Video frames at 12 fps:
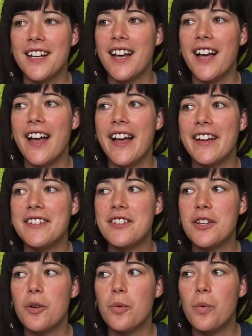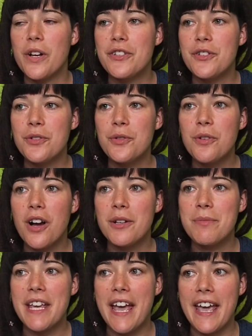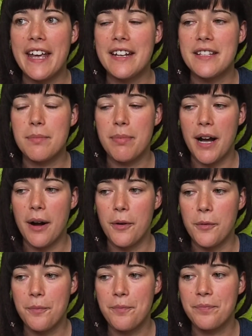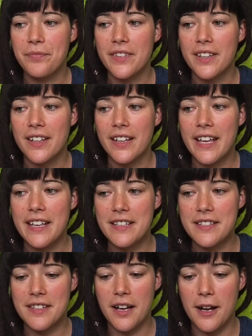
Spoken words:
And what Deuteronomy 8 is about is